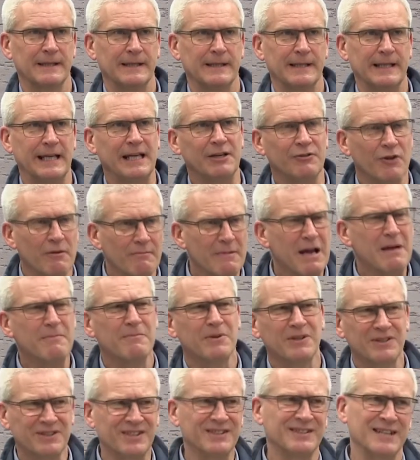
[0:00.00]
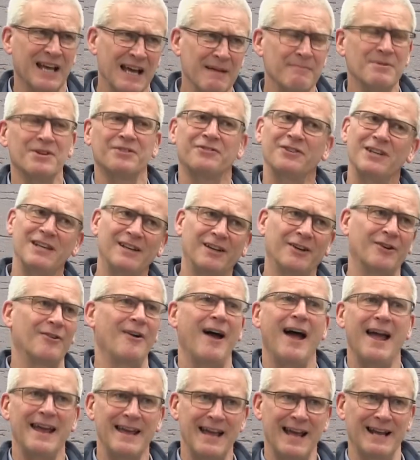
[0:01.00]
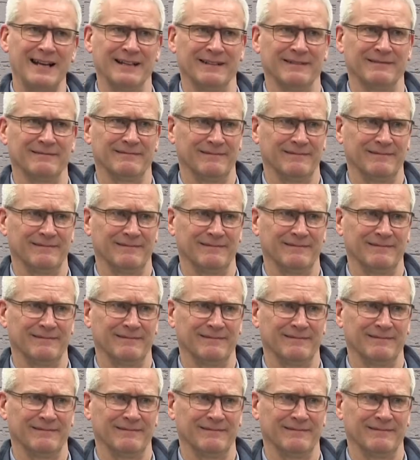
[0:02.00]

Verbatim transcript: He remembers Timothy crying.